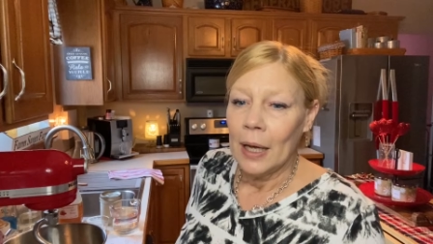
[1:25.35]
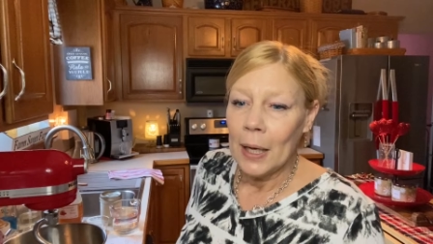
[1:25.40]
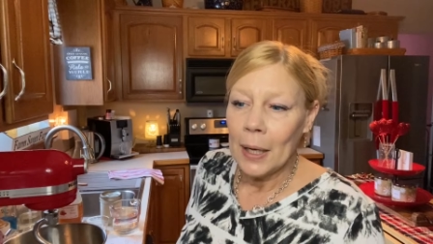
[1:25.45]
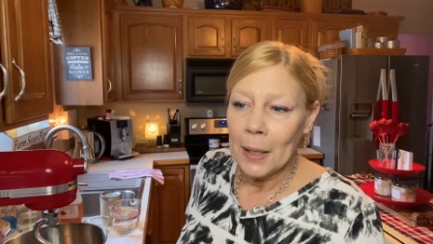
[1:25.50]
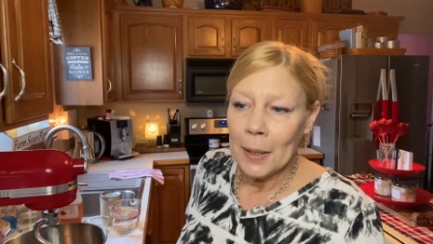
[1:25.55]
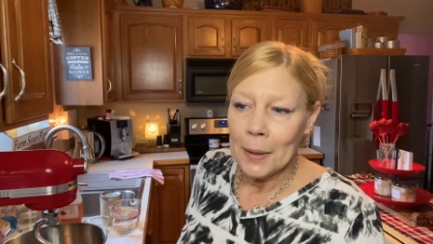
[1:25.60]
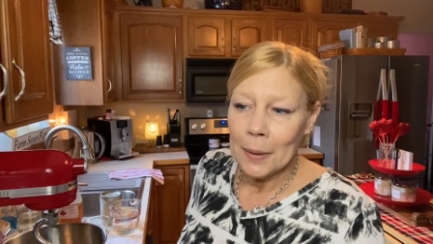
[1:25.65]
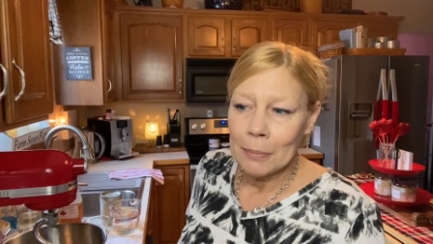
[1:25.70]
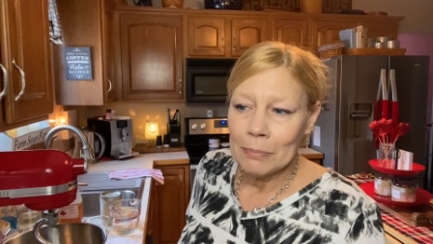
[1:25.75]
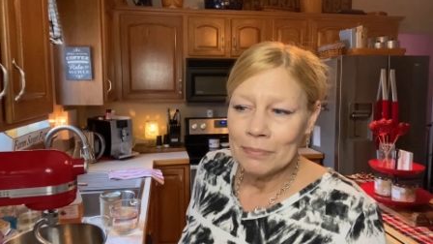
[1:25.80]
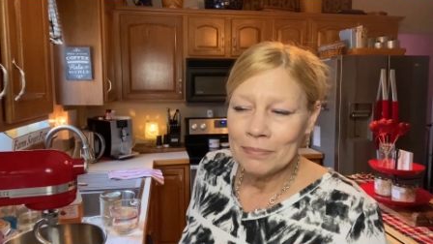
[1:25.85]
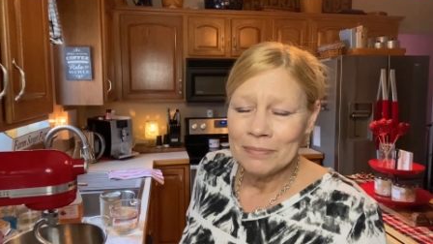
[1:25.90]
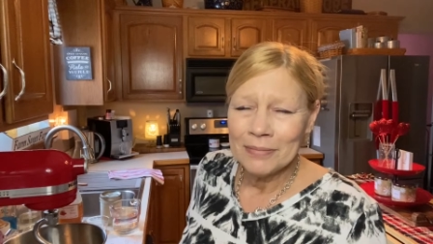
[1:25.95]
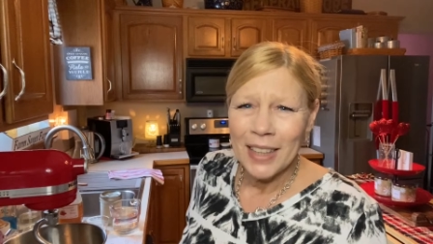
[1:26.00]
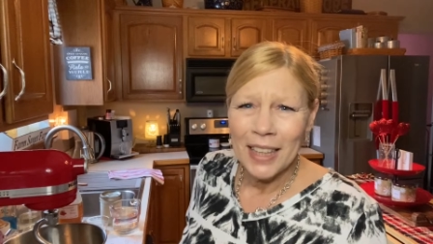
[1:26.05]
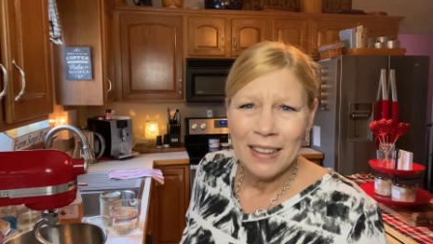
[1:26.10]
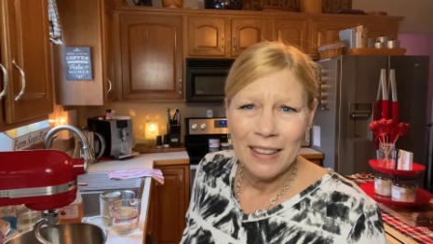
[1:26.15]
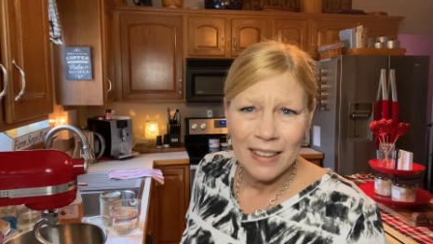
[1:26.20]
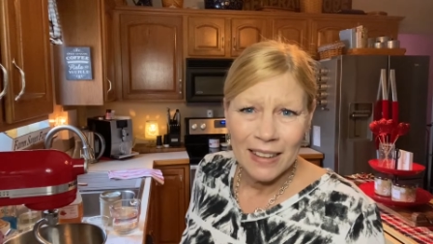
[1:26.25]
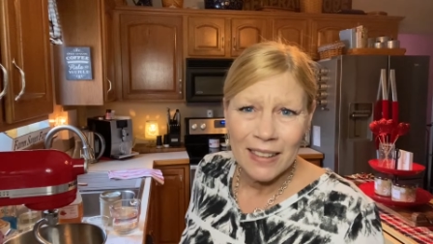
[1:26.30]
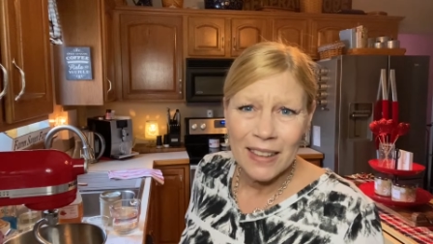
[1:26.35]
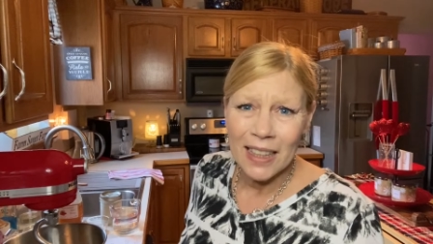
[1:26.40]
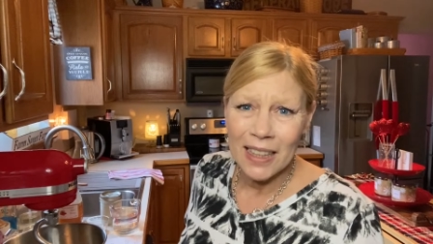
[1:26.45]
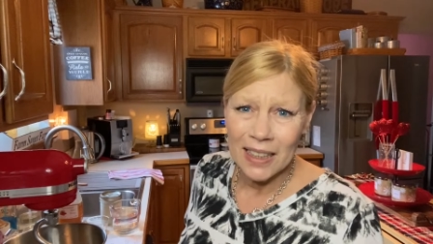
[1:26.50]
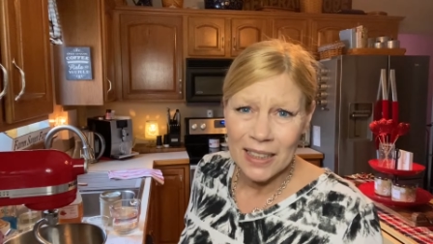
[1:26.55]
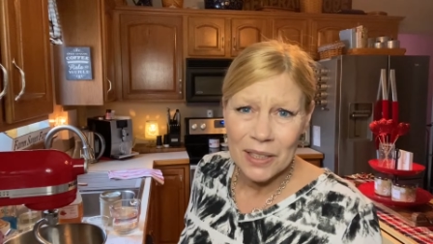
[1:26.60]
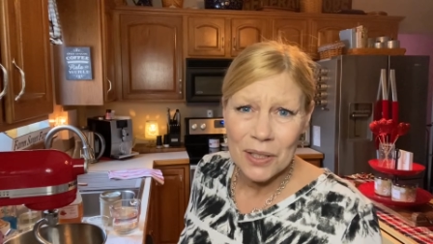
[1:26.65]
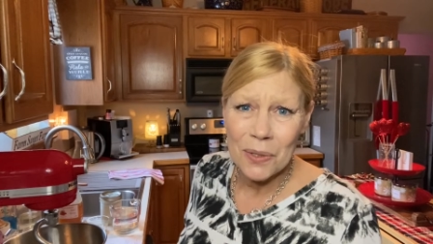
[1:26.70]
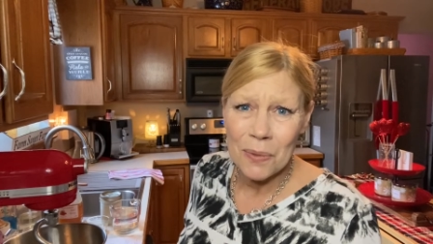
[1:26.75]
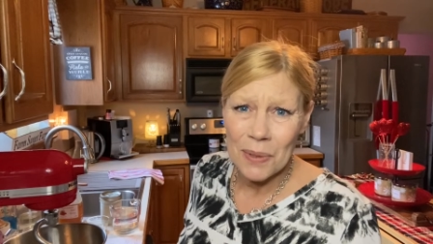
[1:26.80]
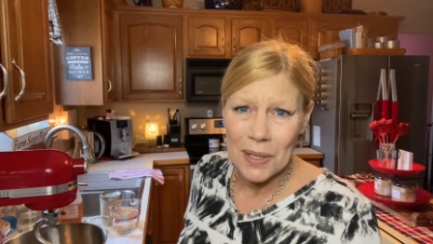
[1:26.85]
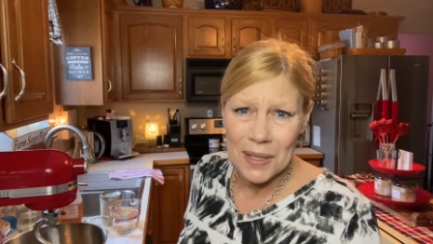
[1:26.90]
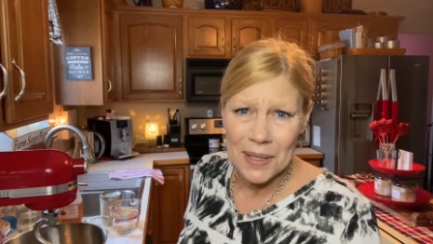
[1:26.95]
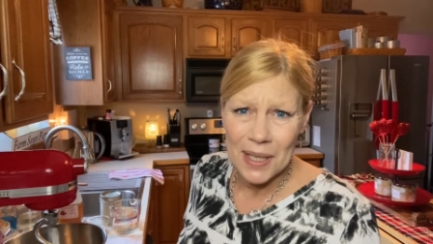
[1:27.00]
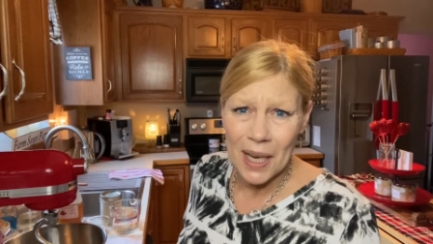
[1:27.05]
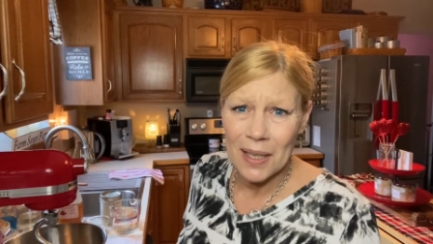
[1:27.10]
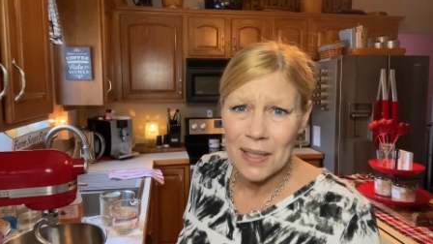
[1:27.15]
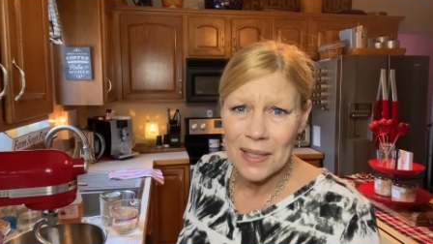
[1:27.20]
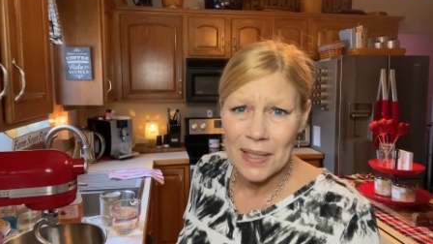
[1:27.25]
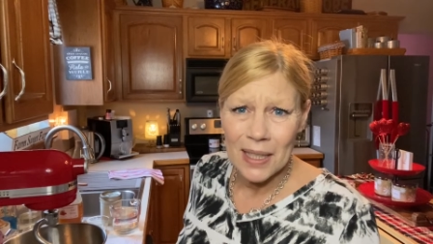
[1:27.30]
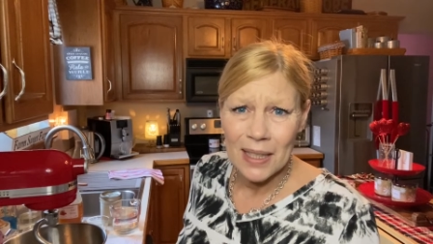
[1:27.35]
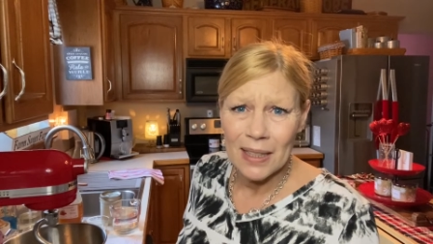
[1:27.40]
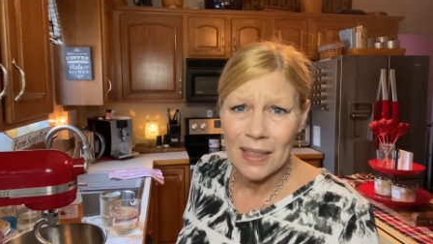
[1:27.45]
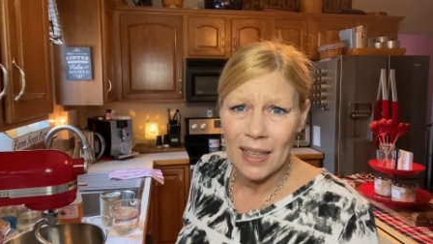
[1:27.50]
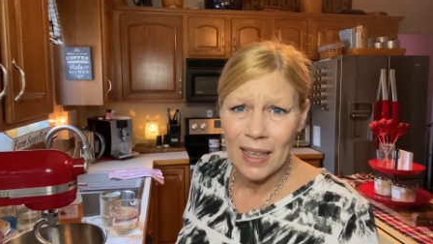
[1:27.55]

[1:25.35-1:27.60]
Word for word: Um, I think that gets redundant